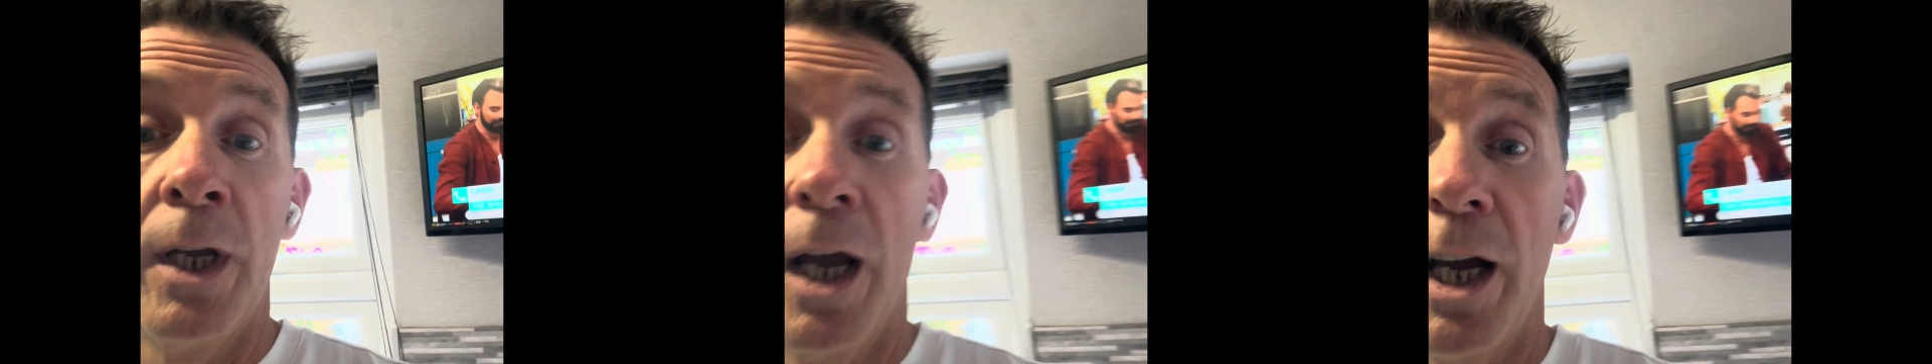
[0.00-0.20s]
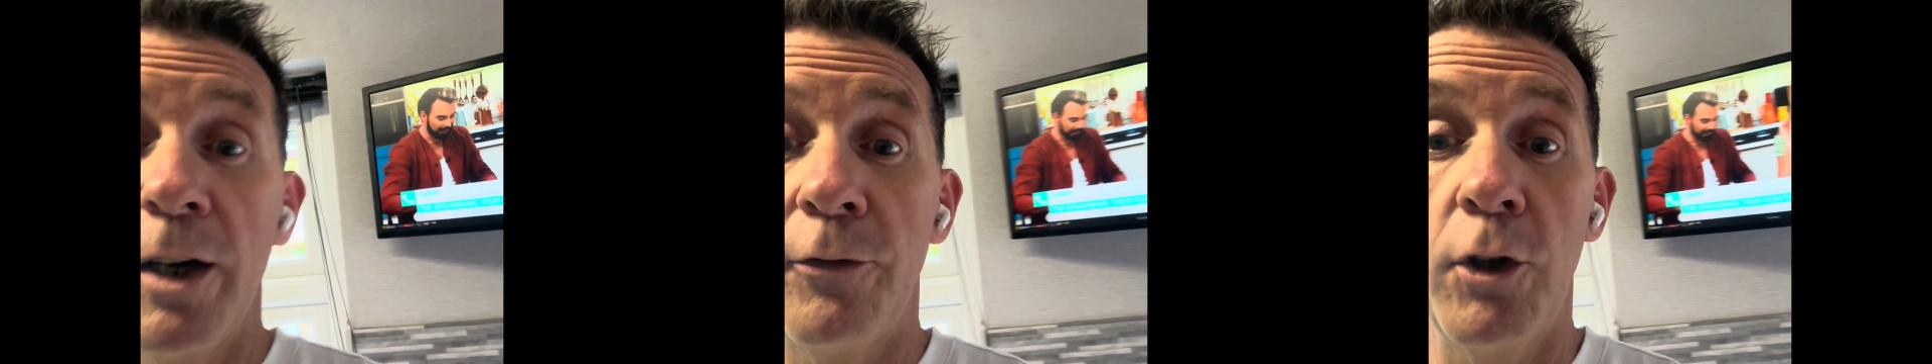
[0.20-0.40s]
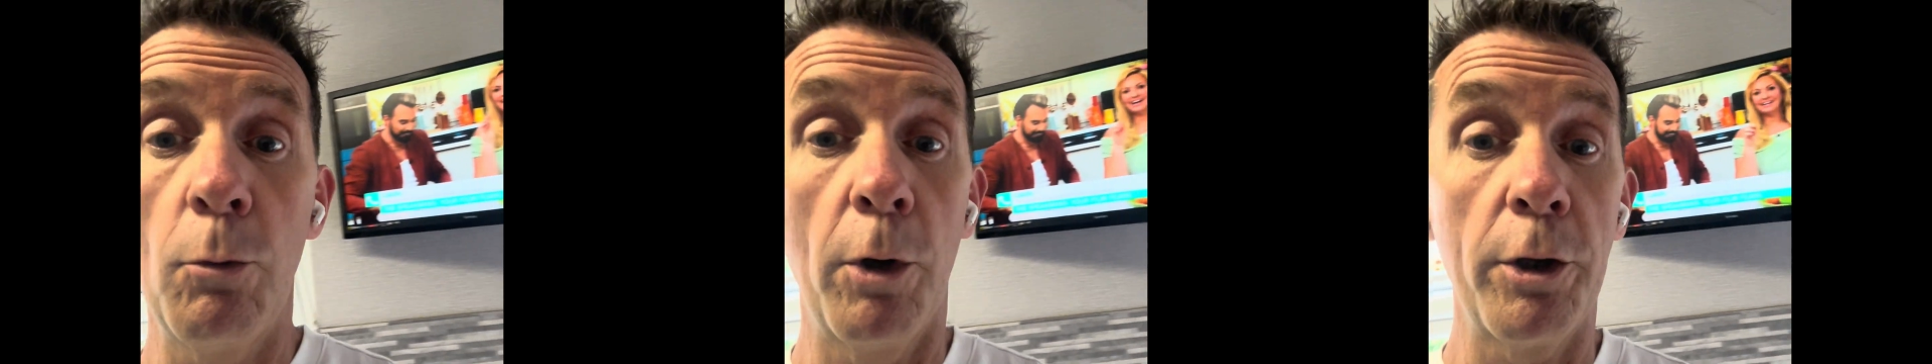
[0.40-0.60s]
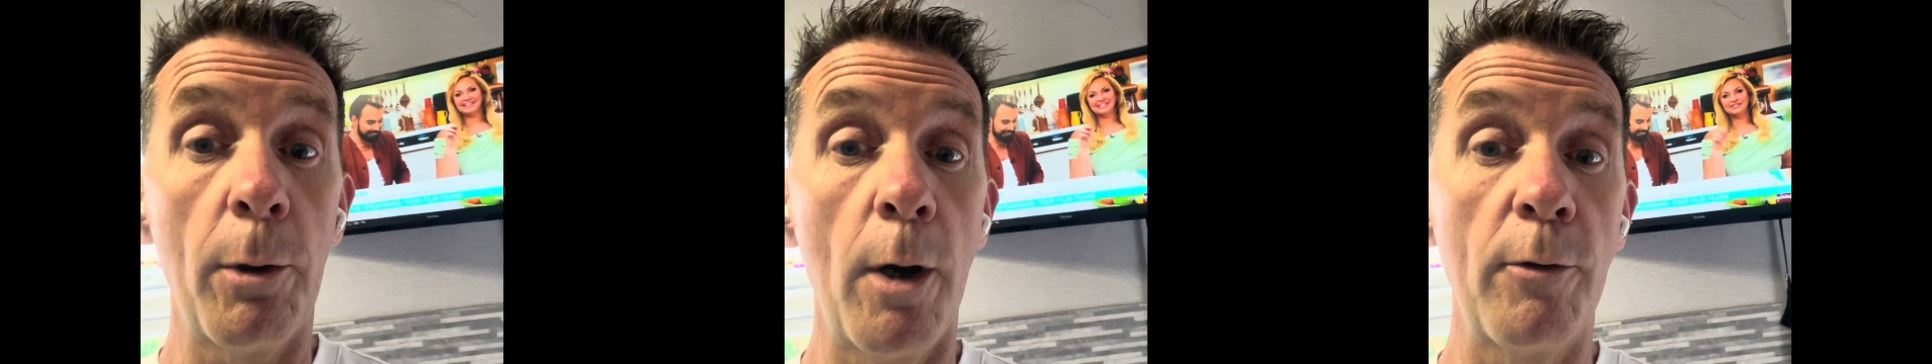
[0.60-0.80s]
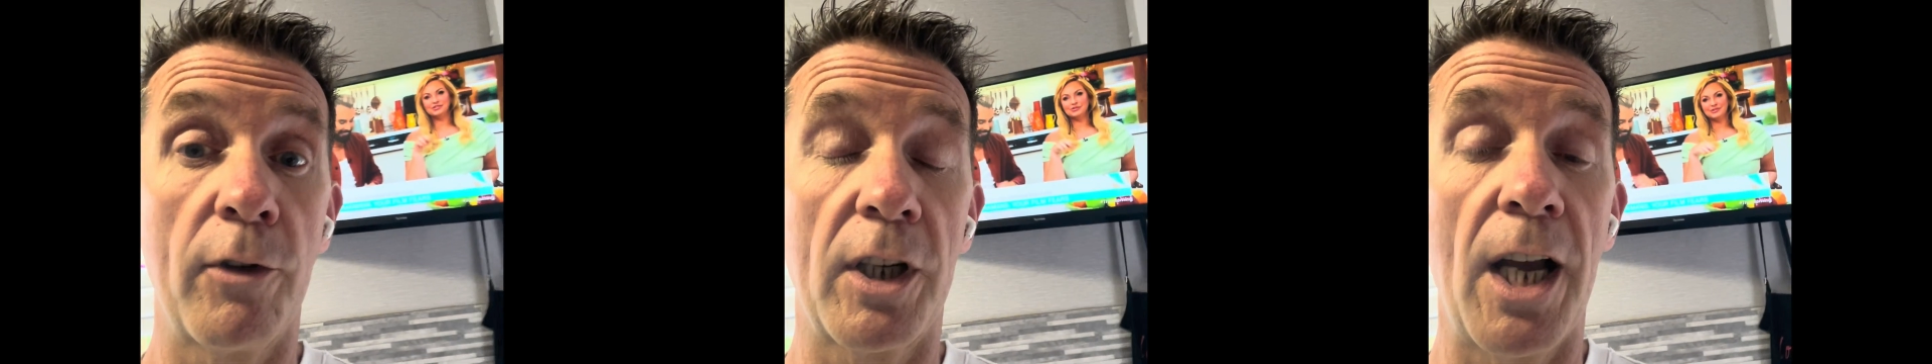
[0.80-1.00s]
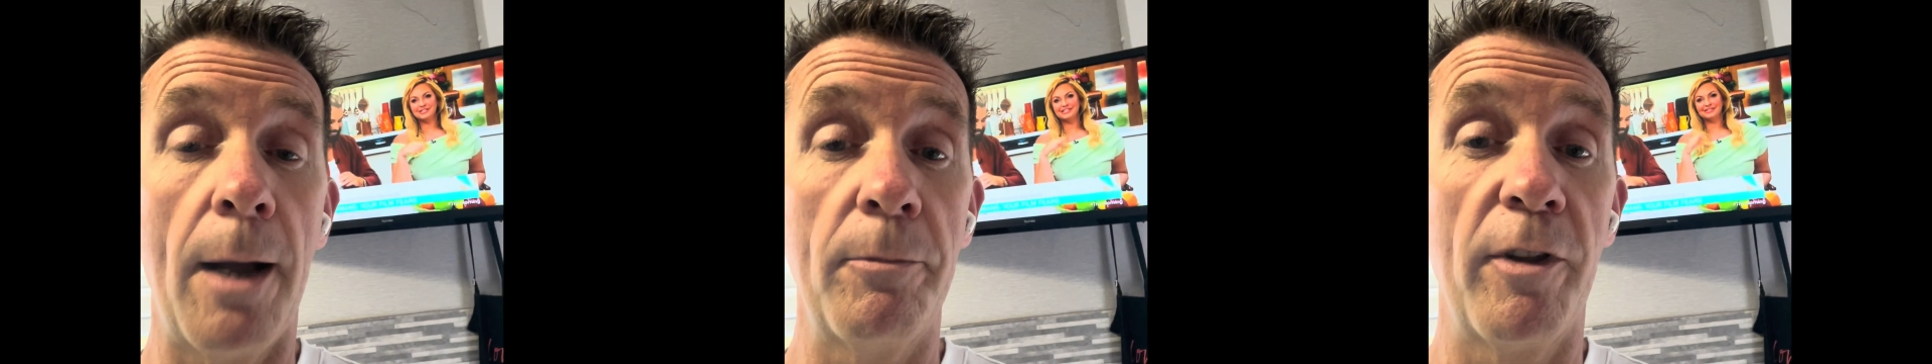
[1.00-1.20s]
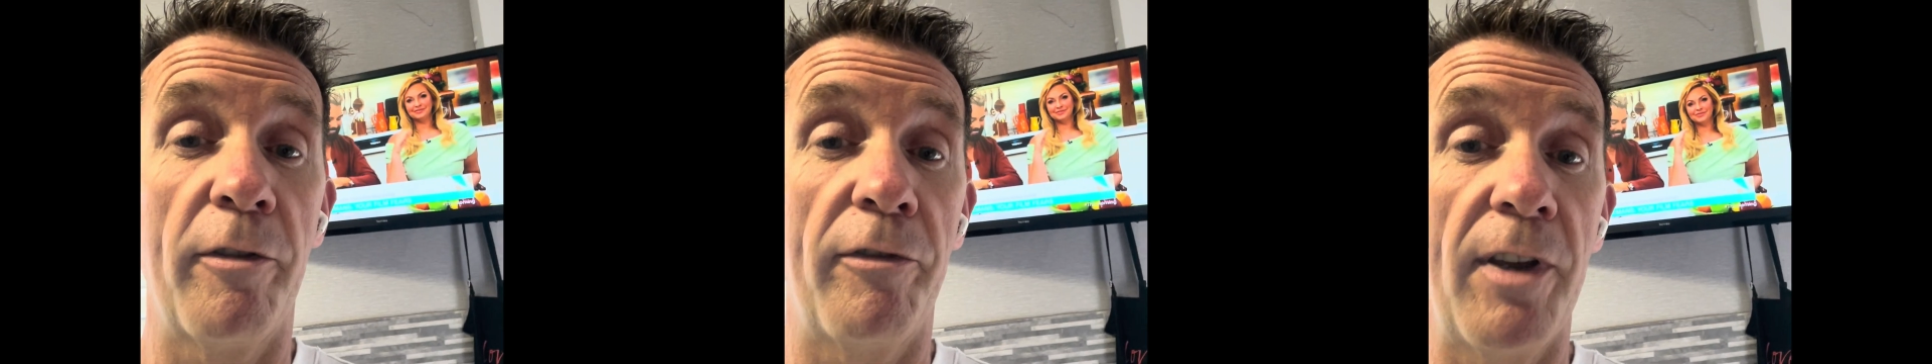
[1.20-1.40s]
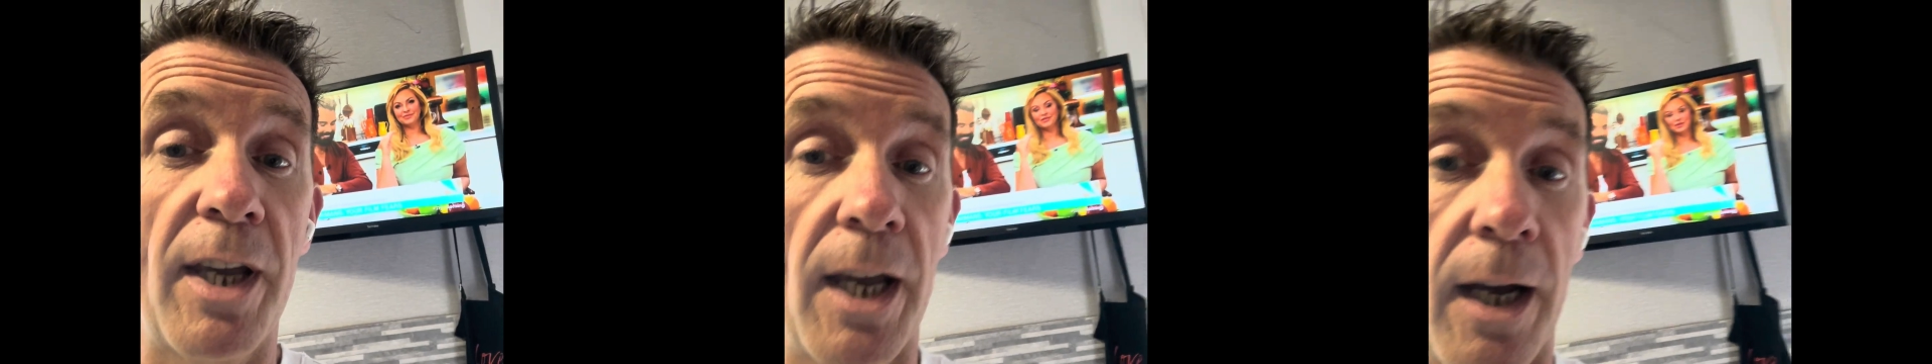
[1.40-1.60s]
And if you want to overcome the
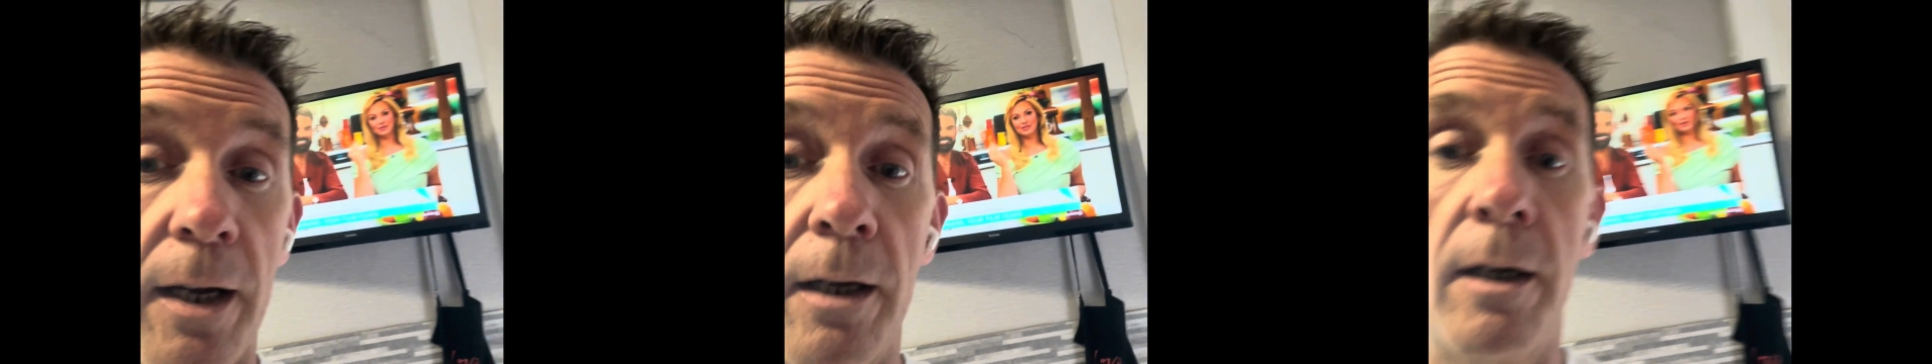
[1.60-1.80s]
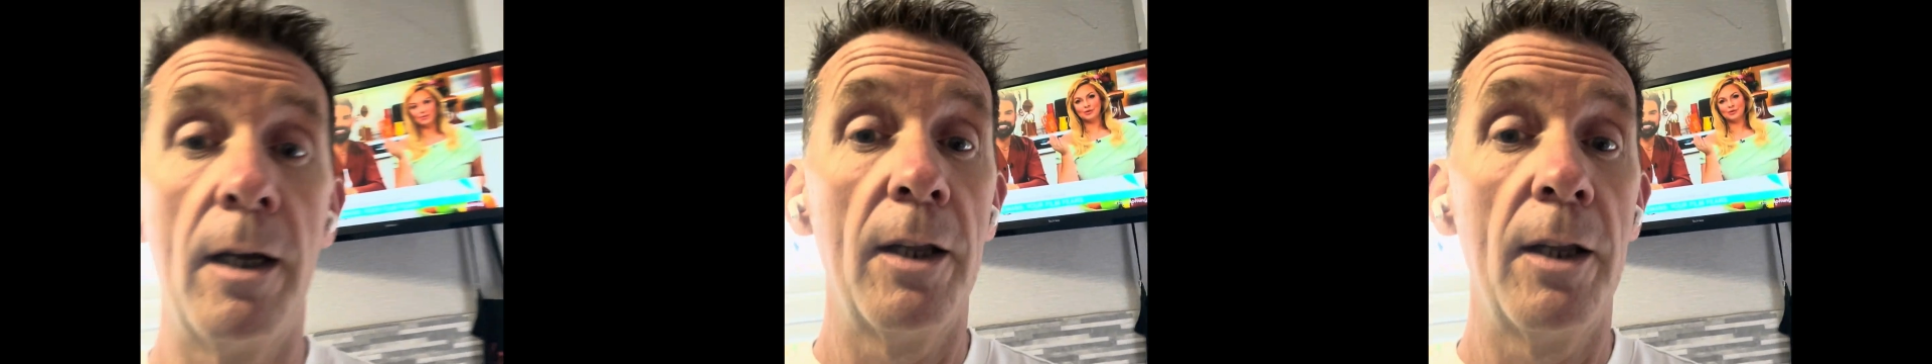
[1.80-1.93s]
fear,